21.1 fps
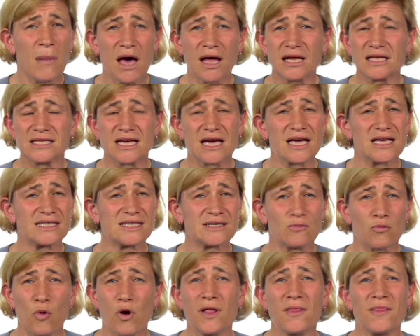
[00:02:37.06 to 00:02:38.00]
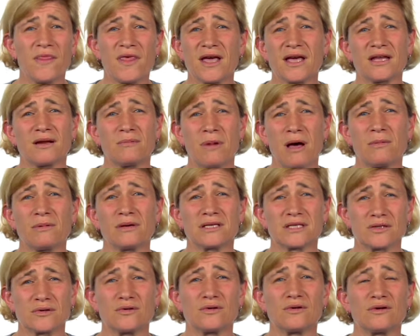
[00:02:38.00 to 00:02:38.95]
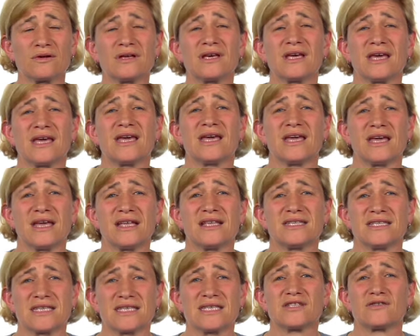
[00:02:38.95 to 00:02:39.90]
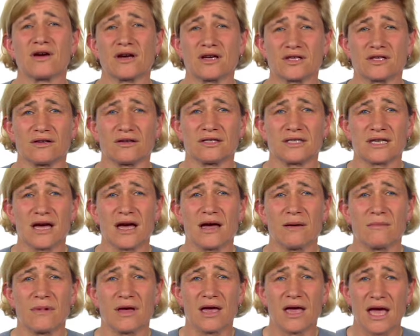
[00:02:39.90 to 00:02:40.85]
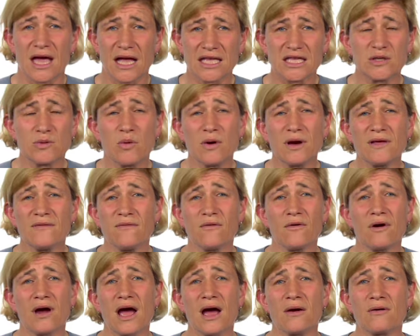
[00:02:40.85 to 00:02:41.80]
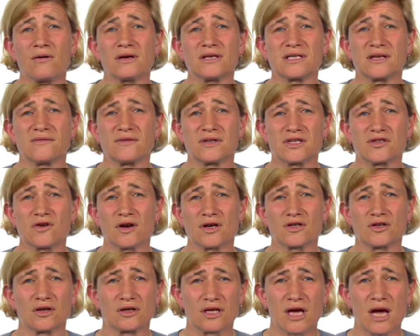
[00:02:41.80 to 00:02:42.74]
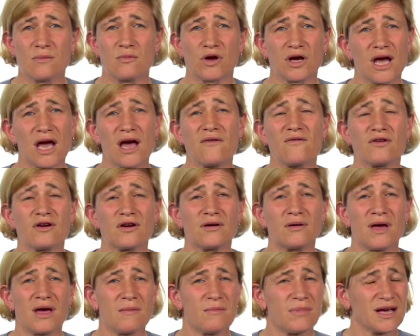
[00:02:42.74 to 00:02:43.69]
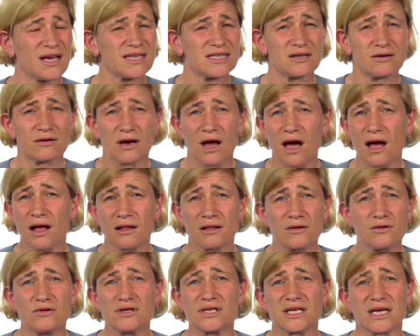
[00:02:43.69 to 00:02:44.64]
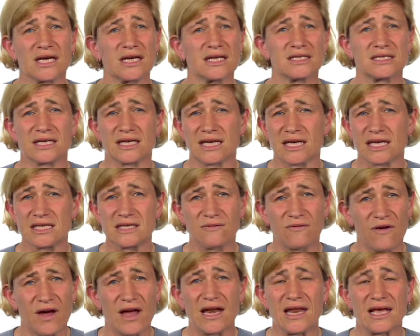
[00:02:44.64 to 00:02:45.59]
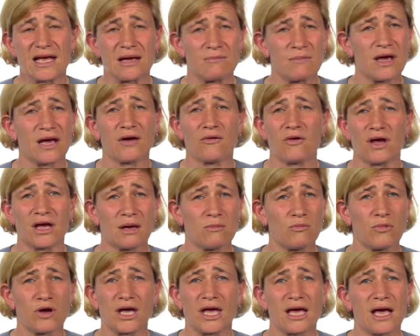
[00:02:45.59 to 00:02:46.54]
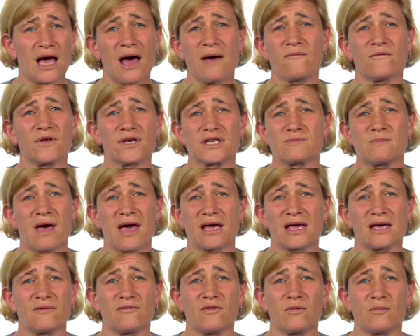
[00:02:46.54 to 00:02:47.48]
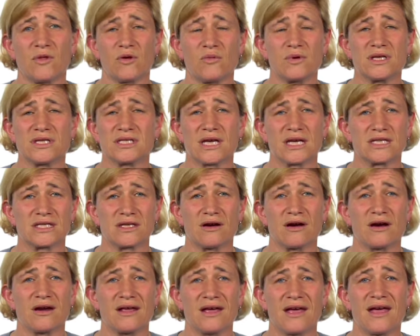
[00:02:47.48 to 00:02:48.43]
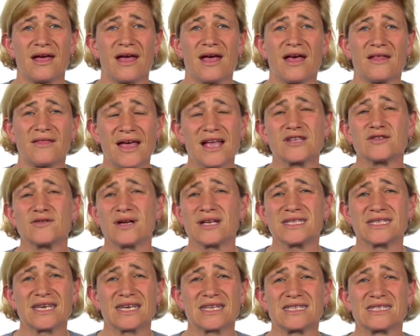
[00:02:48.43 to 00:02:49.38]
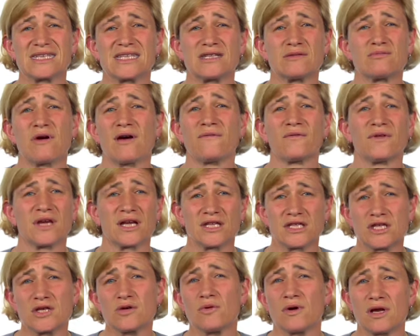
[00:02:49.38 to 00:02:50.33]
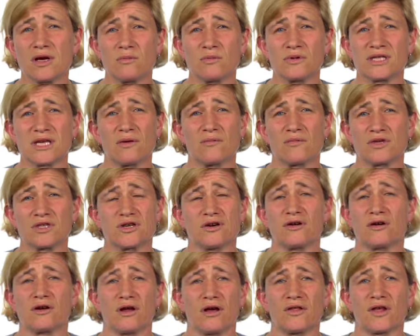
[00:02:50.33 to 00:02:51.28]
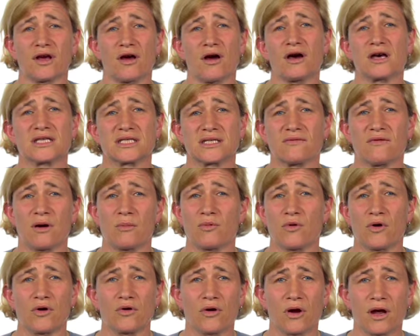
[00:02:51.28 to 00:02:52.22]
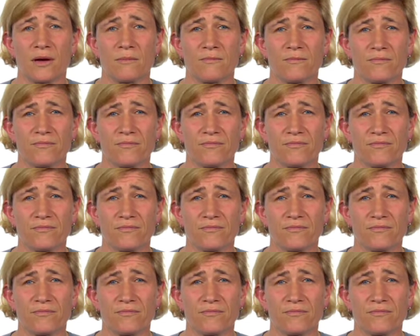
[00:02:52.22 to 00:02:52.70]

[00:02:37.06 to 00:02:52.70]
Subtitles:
monetize one thing in a public school, it's instructional time. And 24 hours of instructional time recovered because they're not losing it to kids fighting and bickering and bringing conflicts back in from the recess yard, that translates into roughly a 200% return on the cost of our program.